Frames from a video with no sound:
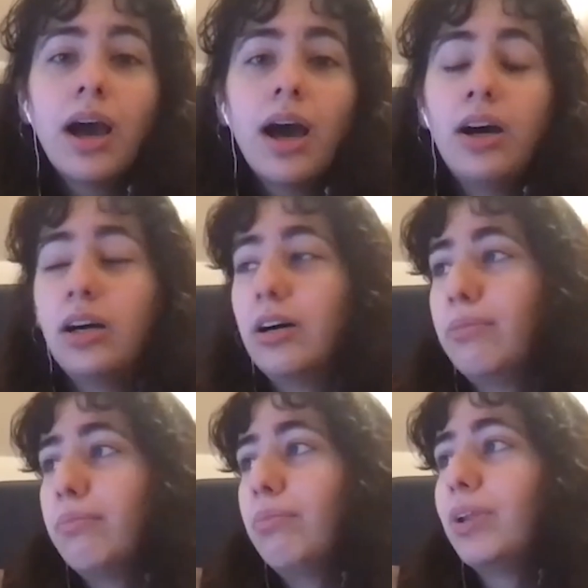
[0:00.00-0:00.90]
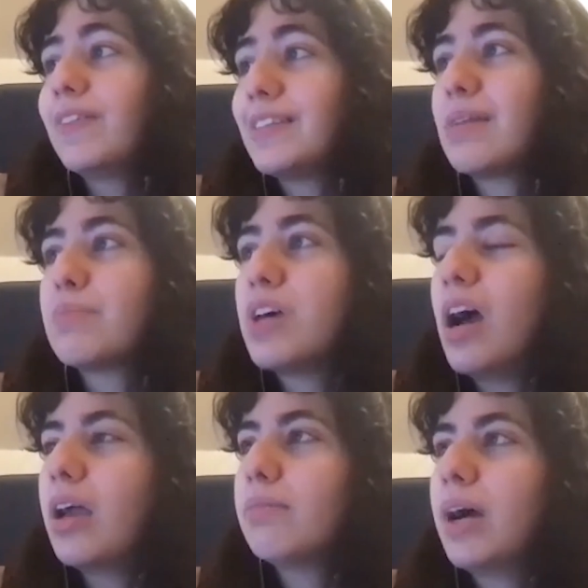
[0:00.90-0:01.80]
But at the same
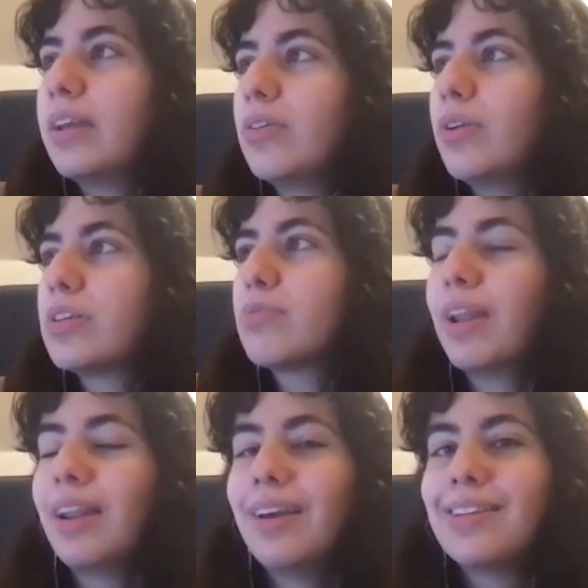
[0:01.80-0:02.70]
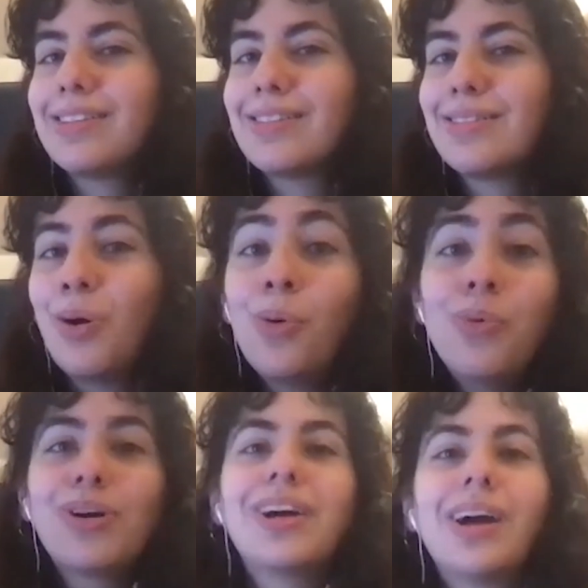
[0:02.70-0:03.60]
time, I notice when it's no
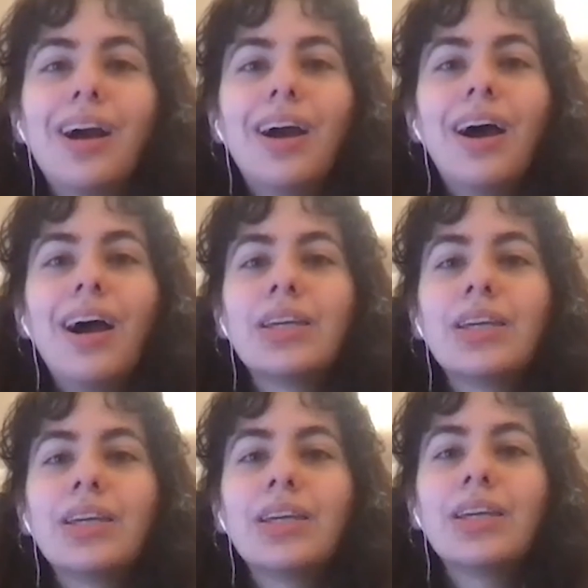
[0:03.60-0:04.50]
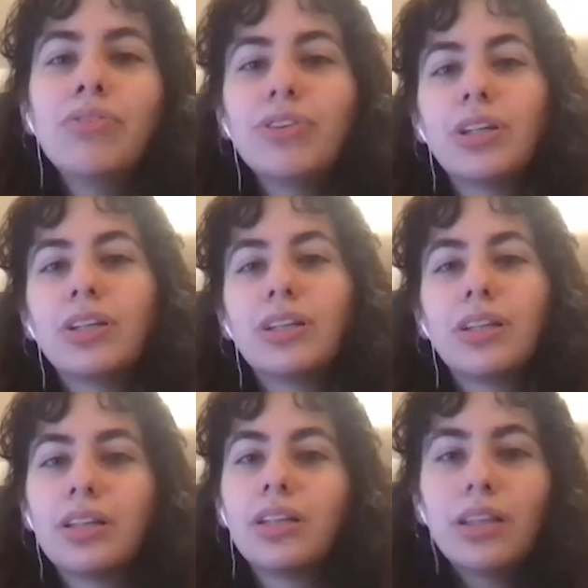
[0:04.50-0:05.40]
work, I still feel
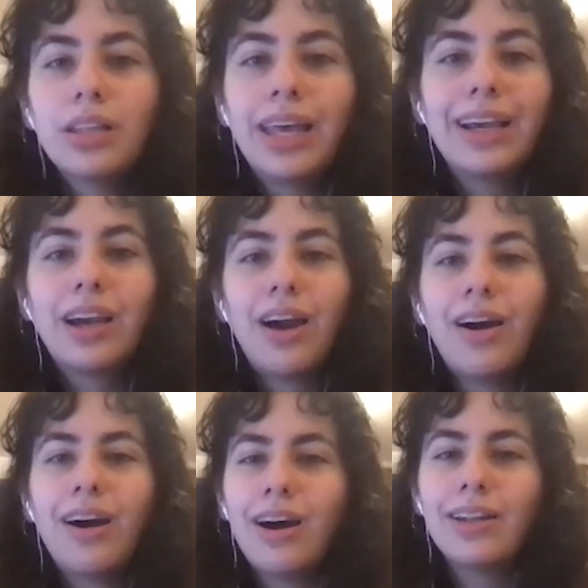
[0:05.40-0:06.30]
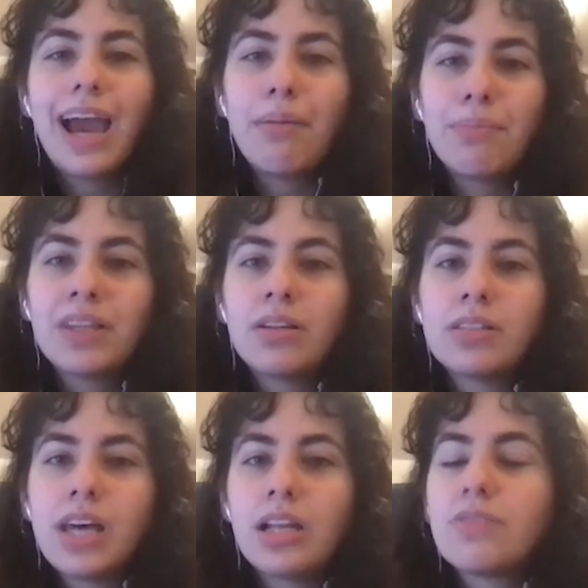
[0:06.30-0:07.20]
like unhappy and
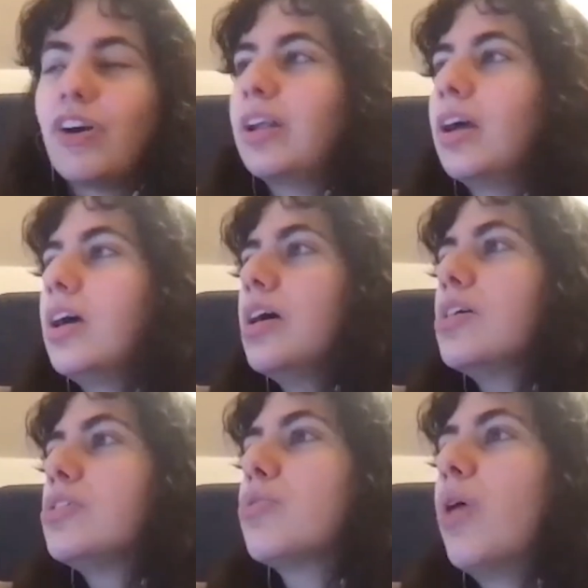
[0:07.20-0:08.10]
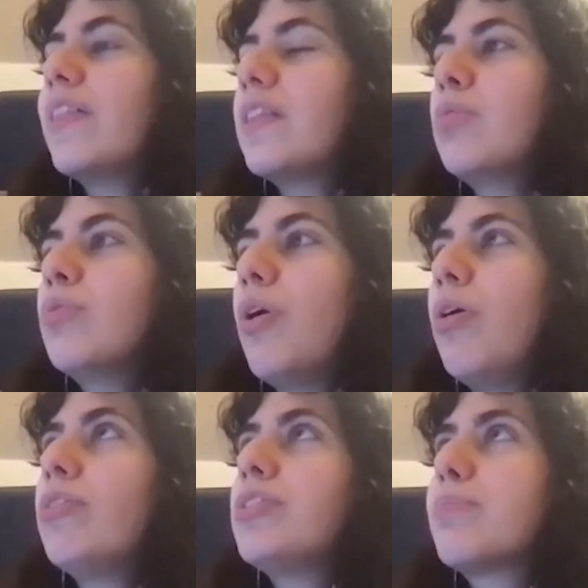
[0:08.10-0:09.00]
unsatisfied. So I think with
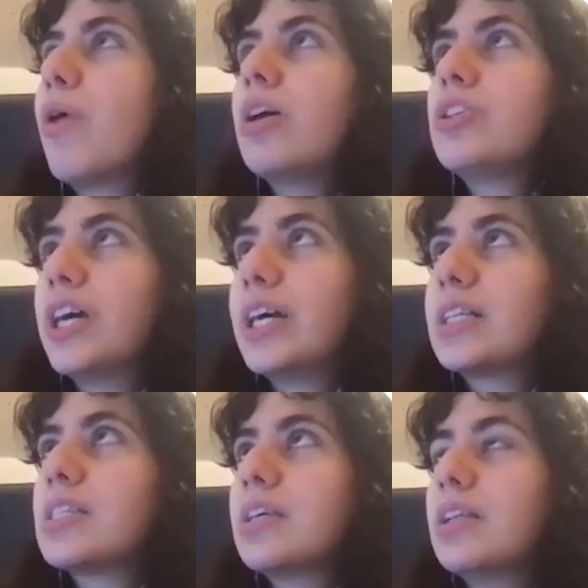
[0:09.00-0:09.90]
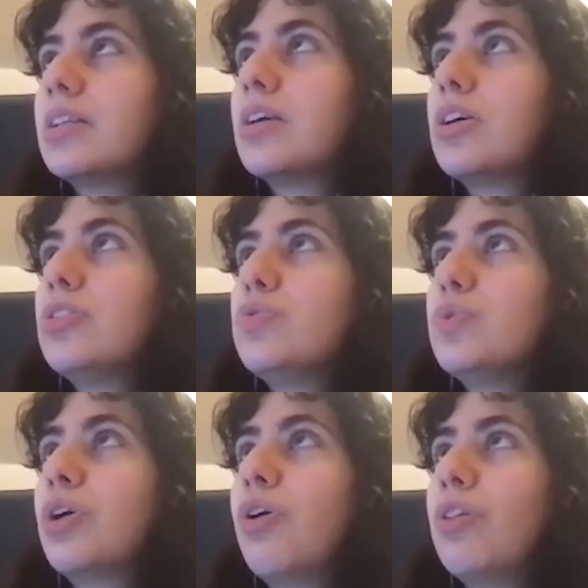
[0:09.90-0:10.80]
all these projects and
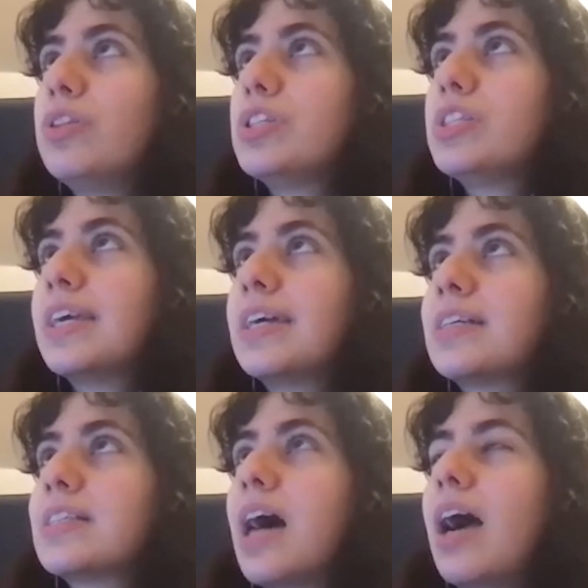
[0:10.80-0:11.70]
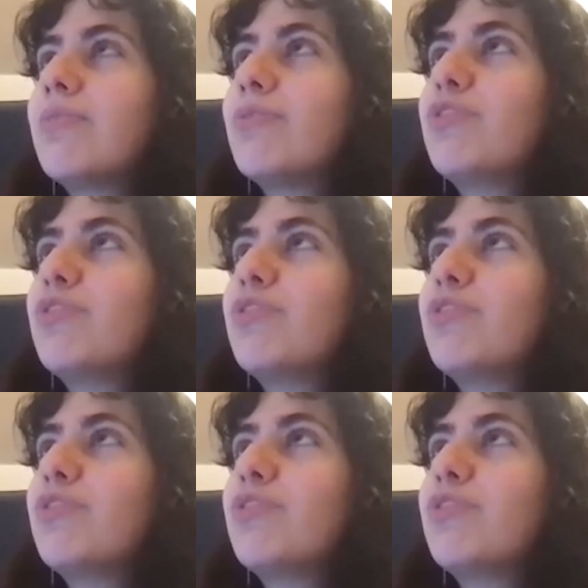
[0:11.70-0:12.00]
doing all these things, I